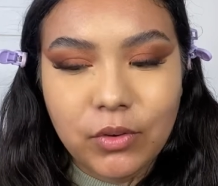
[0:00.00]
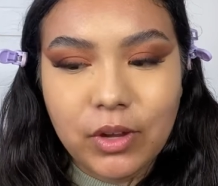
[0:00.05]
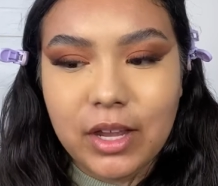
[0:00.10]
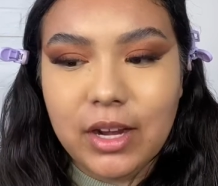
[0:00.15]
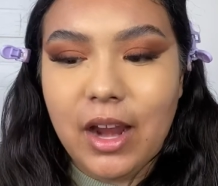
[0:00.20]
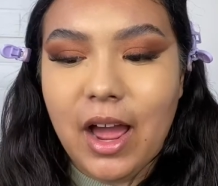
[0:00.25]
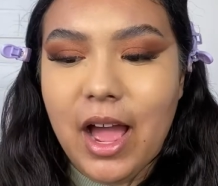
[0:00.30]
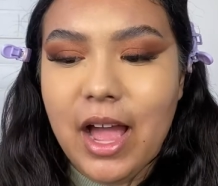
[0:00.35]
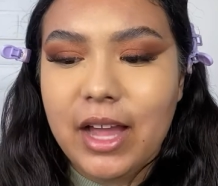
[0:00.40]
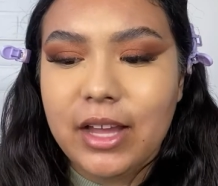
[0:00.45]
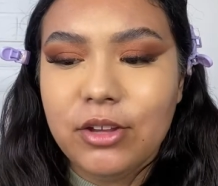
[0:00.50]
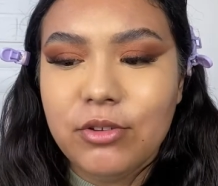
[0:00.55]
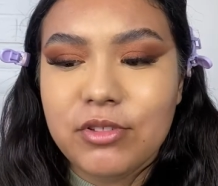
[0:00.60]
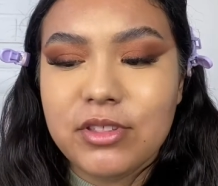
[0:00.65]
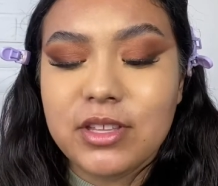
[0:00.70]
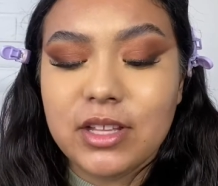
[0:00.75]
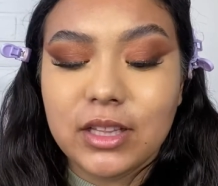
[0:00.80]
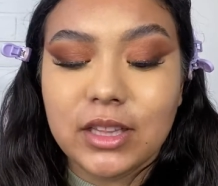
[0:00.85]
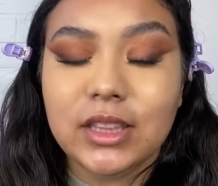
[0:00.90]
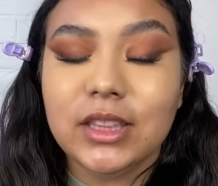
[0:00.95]
and I used
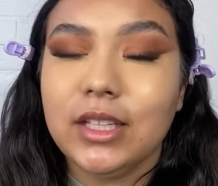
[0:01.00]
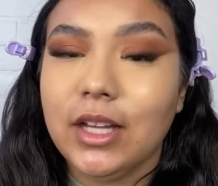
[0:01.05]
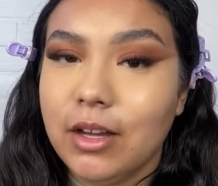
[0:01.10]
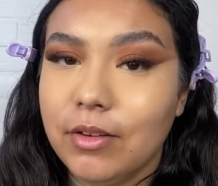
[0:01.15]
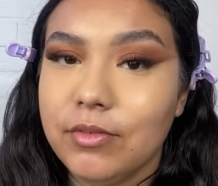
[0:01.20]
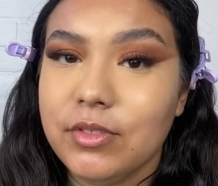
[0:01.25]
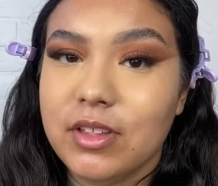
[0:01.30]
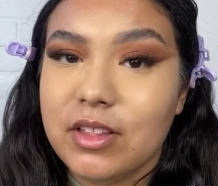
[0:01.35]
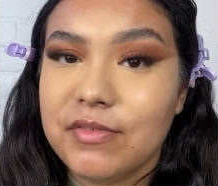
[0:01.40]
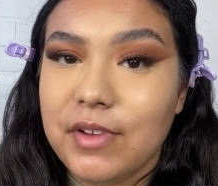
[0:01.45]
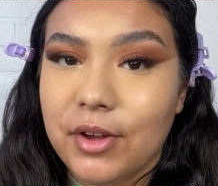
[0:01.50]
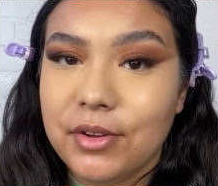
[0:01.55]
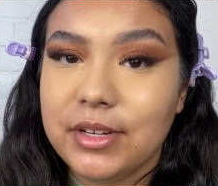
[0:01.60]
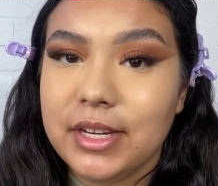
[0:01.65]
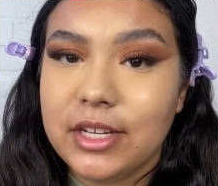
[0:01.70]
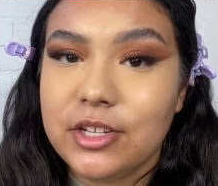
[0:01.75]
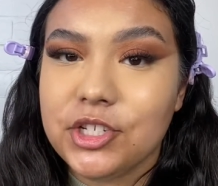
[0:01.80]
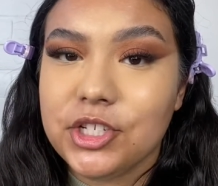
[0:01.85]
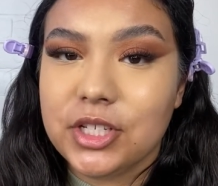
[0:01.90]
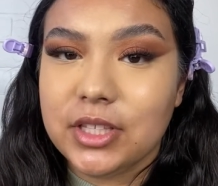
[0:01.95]
to love this
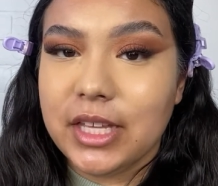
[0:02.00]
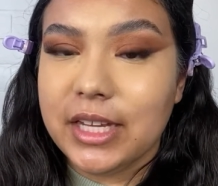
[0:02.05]
foundation.